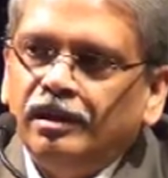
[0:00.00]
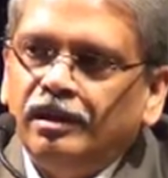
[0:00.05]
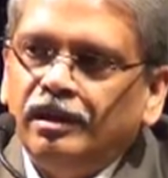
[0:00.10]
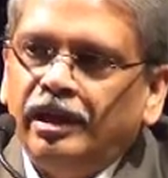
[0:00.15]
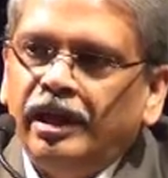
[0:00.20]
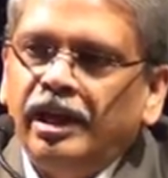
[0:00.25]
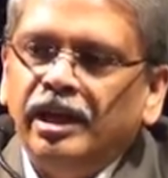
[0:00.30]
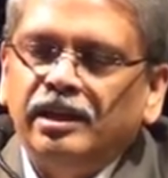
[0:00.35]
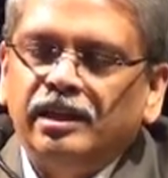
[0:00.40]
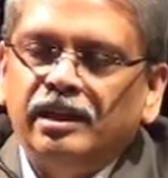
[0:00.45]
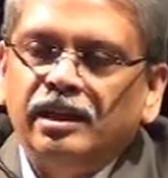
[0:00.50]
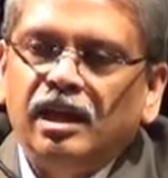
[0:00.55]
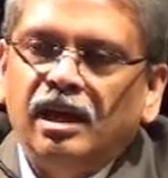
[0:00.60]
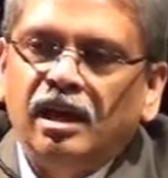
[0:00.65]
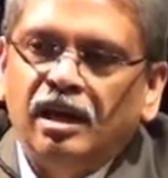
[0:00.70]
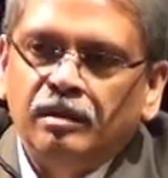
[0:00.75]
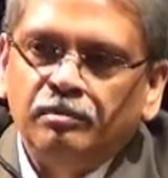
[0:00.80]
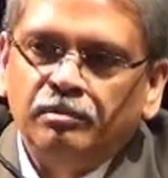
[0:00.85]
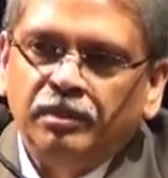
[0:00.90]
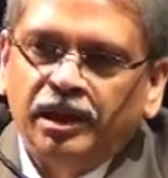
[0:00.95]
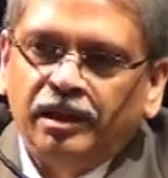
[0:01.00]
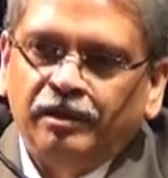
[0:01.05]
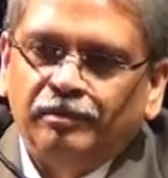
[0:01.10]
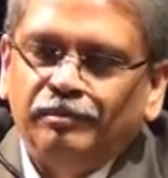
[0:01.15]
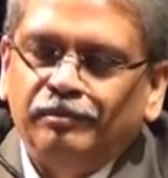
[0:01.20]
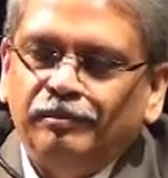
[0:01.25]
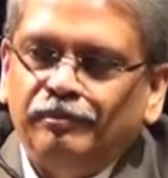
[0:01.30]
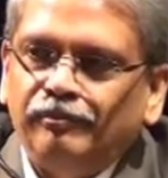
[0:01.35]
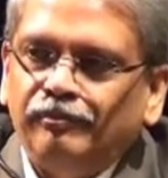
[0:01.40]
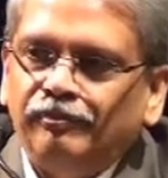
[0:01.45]
create an
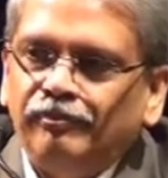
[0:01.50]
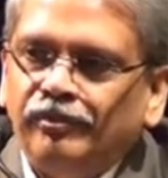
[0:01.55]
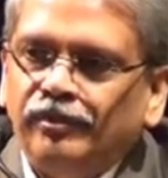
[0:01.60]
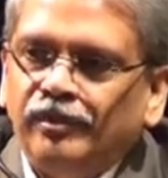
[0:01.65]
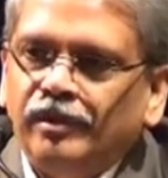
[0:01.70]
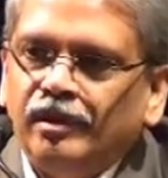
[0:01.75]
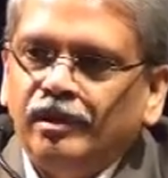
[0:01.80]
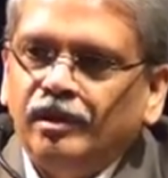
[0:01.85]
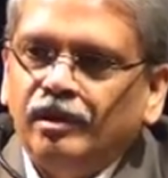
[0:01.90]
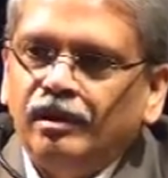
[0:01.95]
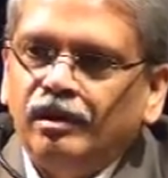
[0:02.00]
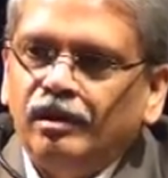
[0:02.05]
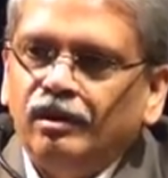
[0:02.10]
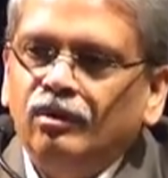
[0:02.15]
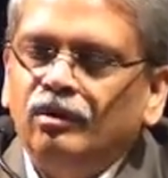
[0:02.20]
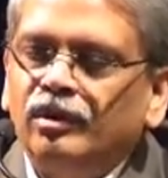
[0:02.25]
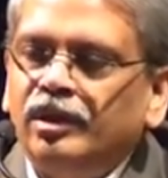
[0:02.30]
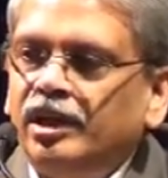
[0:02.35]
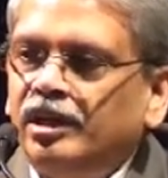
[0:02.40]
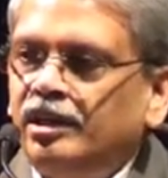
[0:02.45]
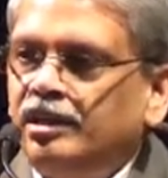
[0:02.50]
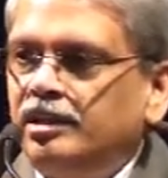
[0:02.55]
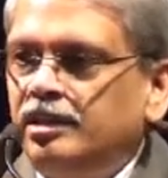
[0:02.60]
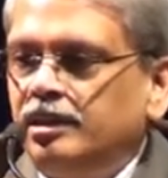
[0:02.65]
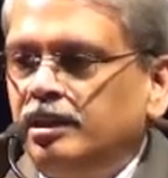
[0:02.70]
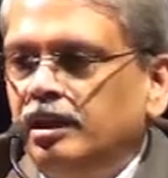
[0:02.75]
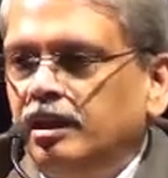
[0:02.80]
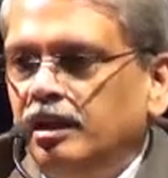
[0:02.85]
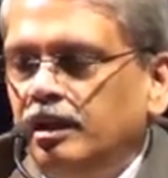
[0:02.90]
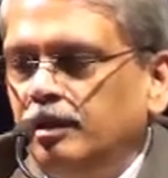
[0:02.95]
army, look
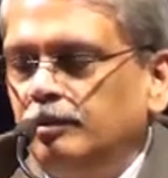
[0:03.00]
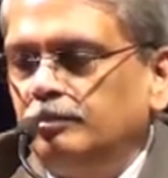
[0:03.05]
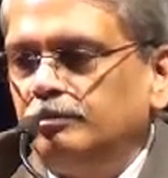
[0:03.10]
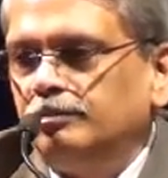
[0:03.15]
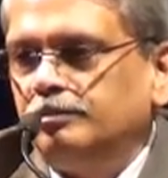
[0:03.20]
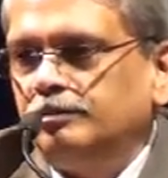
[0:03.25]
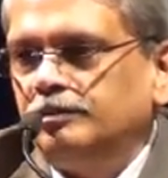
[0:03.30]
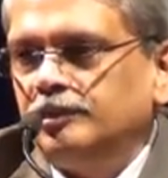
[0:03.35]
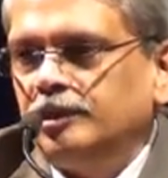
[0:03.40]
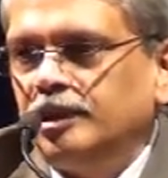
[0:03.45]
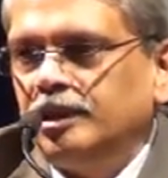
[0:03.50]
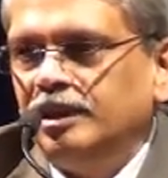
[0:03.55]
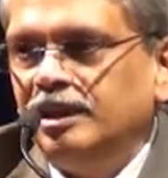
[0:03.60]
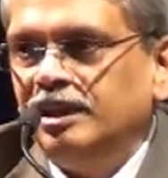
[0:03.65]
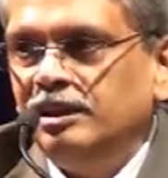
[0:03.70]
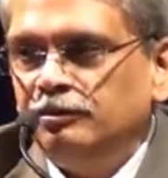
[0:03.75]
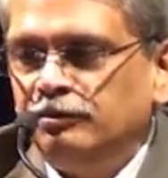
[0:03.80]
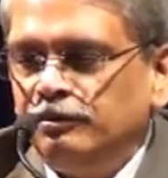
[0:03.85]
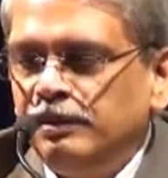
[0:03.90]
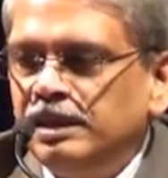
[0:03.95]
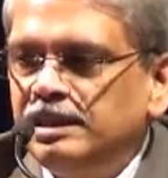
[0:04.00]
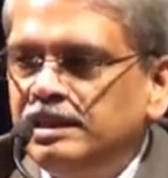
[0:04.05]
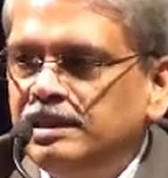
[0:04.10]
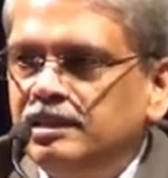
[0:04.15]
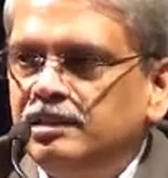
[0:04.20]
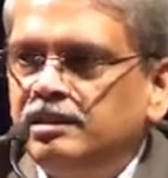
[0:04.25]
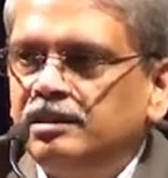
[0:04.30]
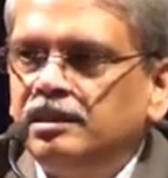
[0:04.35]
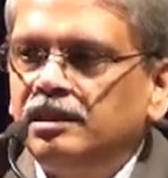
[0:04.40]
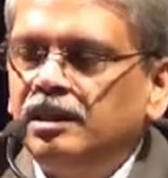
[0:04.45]
at
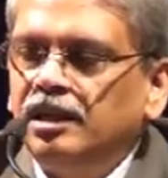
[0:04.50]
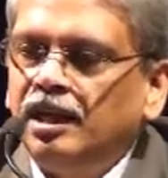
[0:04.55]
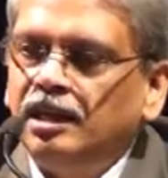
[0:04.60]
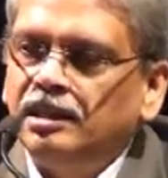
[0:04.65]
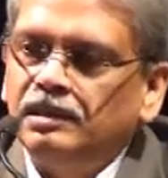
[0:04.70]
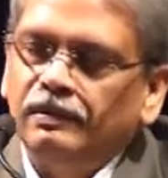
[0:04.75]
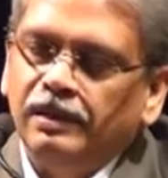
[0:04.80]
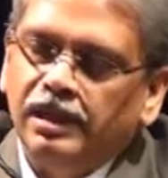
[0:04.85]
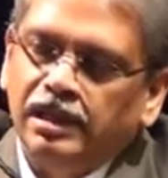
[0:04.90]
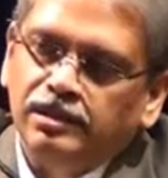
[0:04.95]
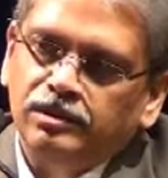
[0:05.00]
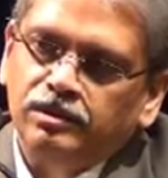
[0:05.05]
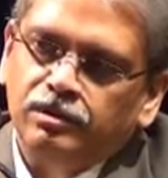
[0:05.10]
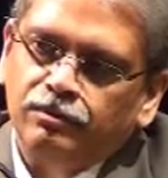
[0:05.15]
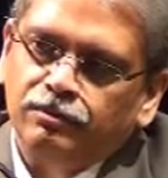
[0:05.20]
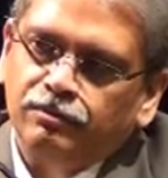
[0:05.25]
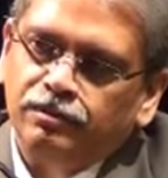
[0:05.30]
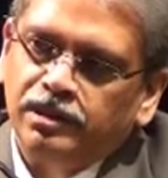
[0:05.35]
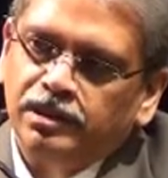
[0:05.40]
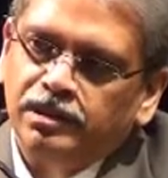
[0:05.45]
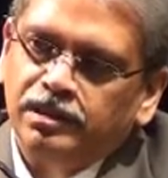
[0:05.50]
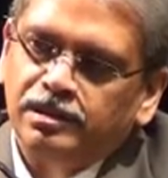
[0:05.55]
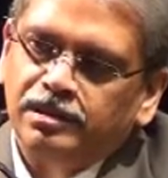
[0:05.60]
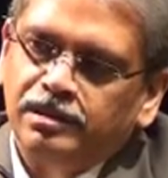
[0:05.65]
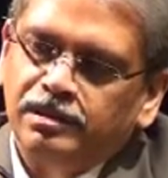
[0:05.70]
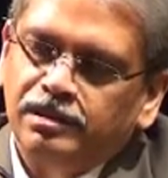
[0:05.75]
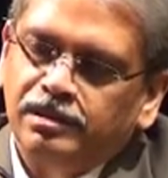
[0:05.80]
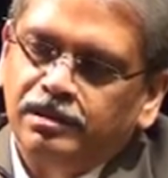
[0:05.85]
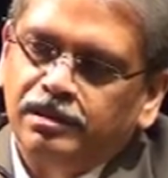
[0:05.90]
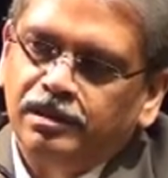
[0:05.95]
defense as well as
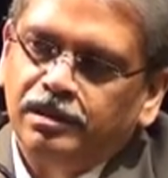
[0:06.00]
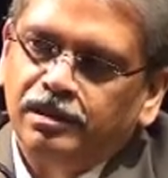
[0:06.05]
offense.